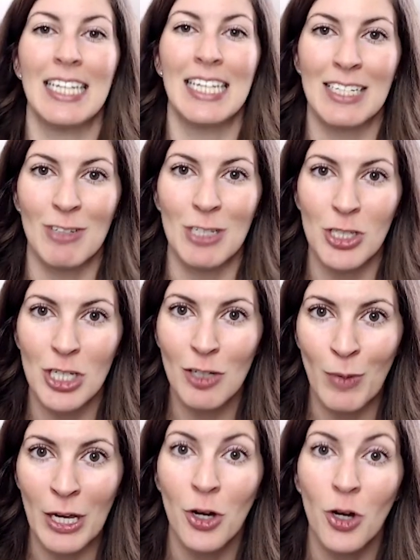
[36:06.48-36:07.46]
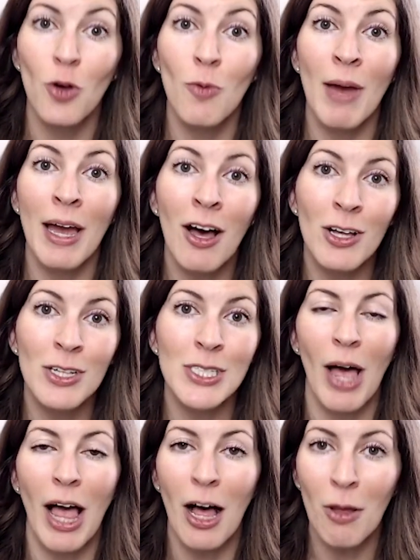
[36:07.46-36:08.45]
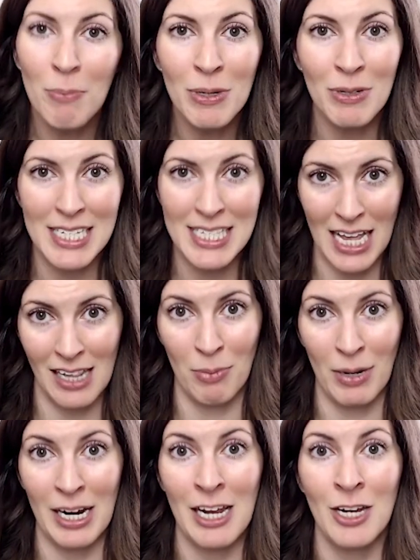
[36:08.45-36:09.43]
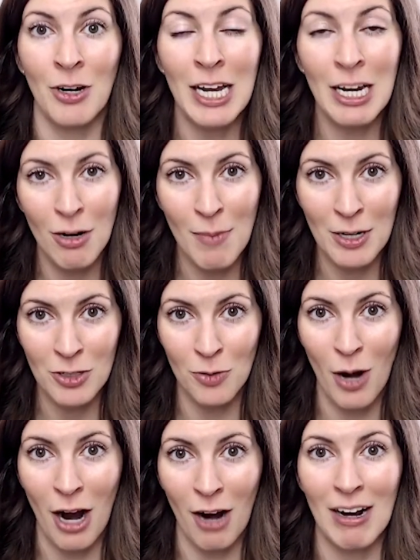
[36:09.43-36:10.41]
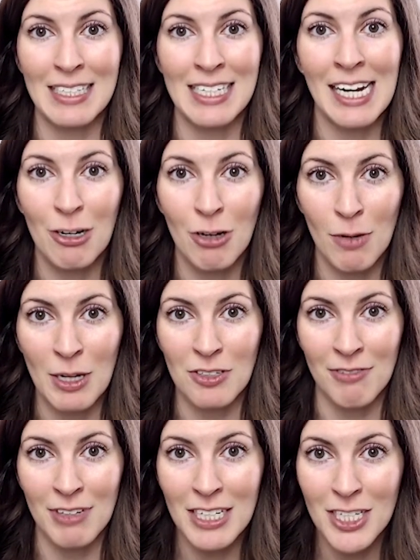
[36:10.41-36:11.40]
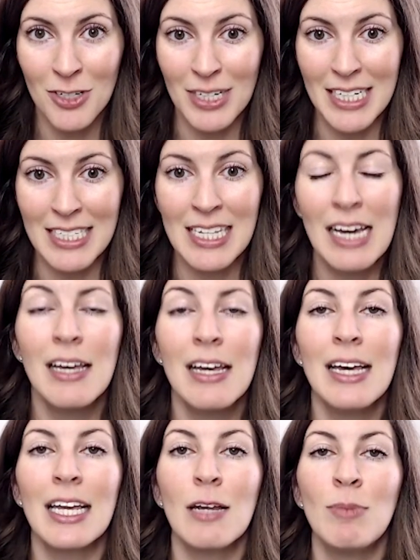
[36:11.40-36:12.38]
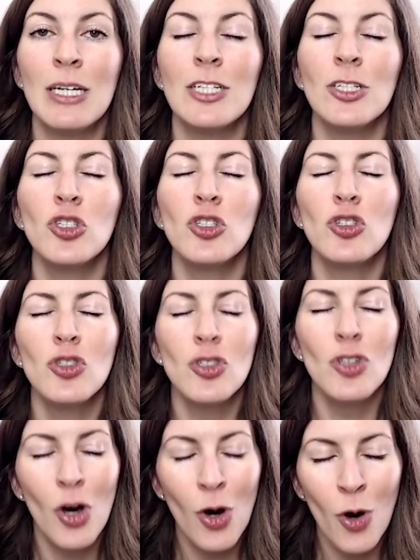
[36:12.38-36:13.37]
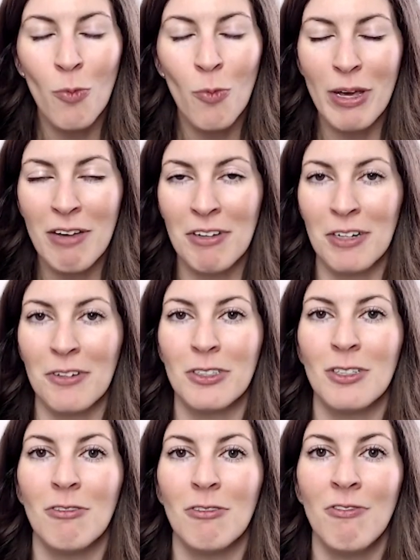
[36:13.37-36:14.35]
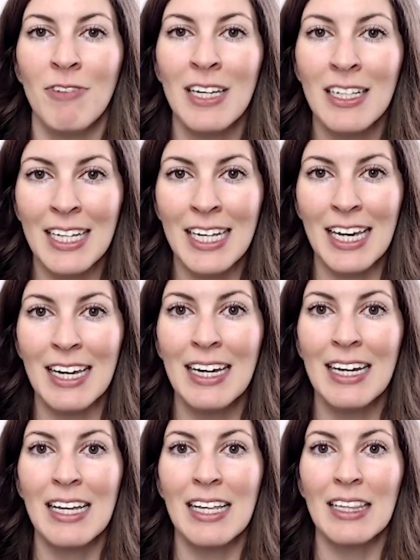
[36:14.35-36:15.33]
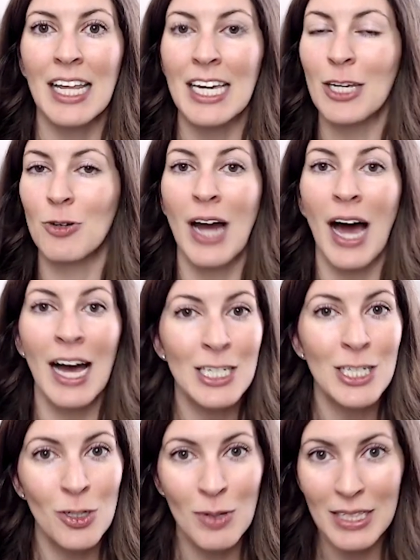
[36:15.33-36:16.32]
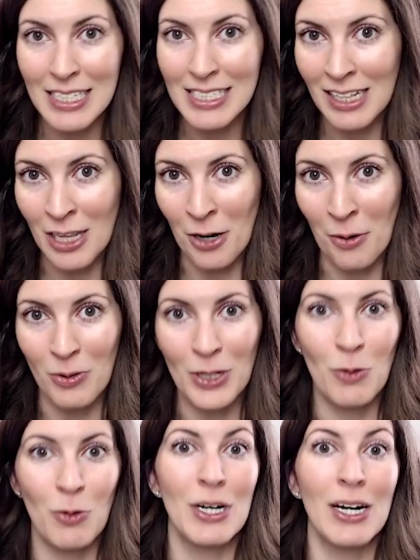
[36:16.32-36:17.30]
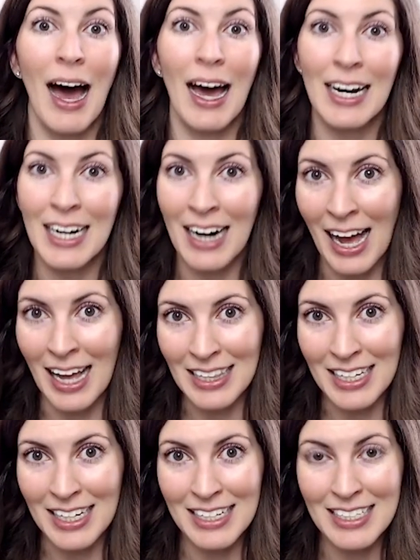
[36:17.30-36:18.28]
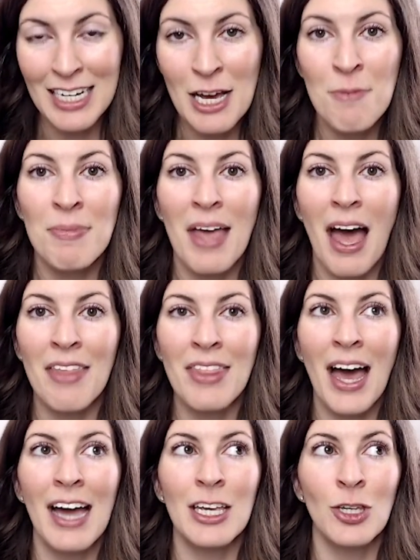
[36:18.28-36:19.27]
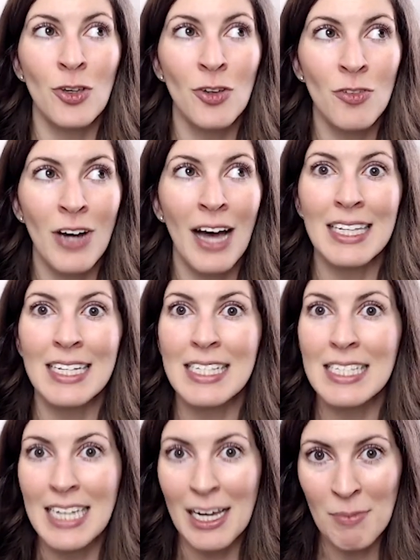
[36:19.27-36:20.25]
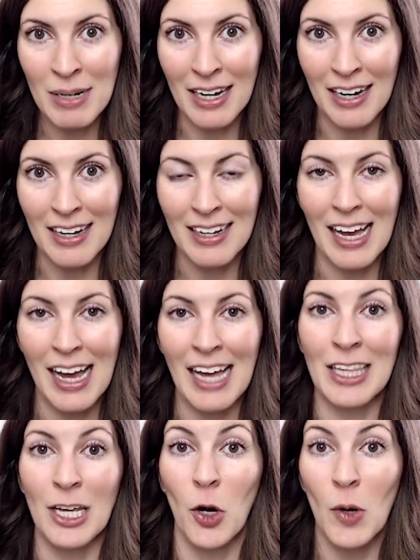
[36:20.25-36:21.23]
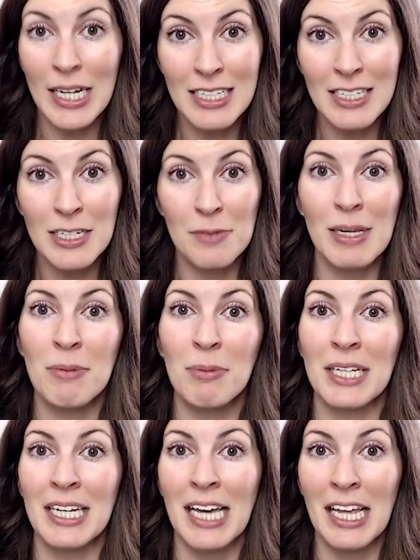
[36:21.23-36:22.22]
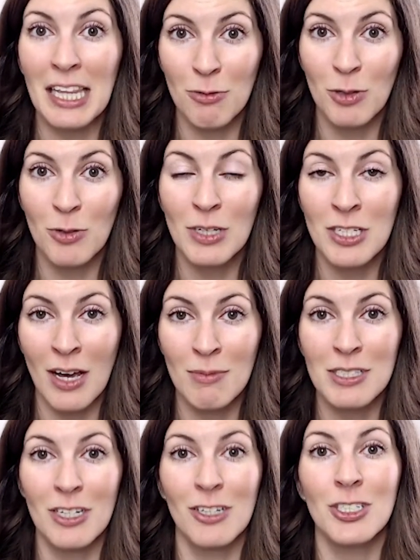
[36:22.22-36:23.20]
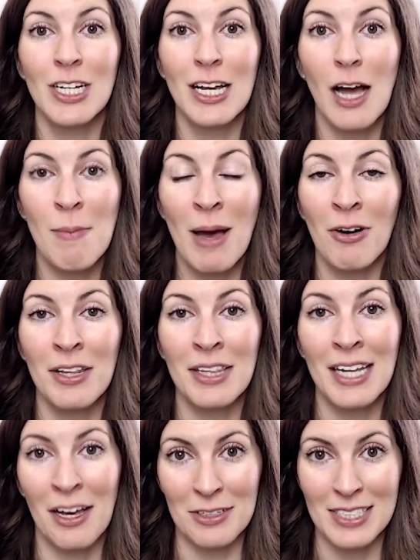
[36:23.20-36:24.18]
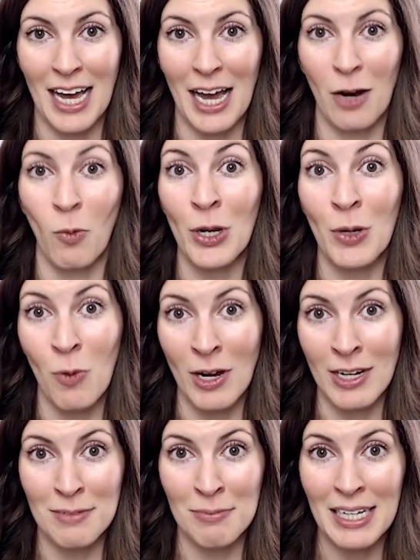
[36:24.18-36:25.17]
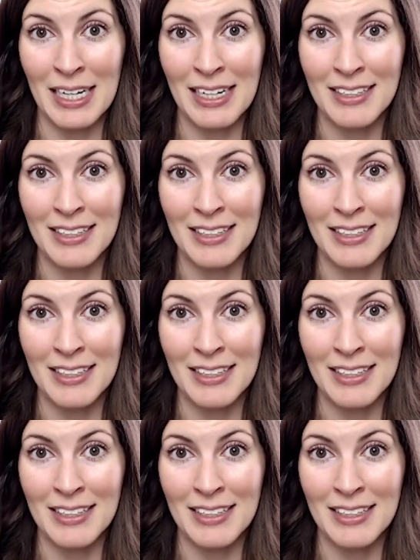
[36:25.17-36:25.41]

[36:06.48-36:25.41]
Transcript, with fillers: sense of achievement, who may also help you to celebrate your incremental progress and incremental victories can be so pivotal to feeling like you're not doing this alone, you're not an island, and that you've got the stamina and the grit to be able to get through the job search and come out on the other side where you want to be.